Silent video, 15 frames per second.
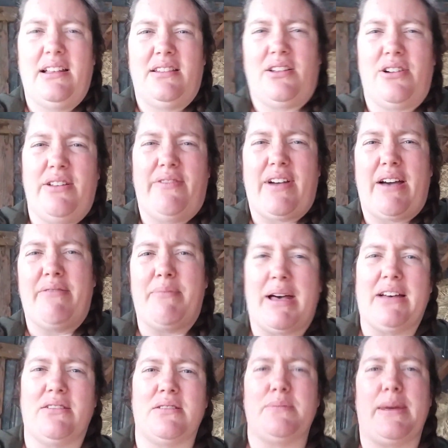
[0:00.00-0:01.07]
35
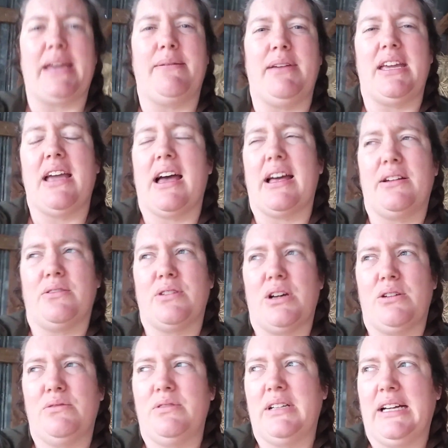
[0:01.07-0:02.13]
miles, maybe, I don't
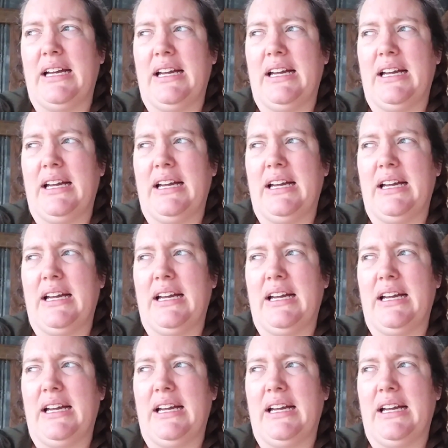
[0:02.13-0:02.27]
know.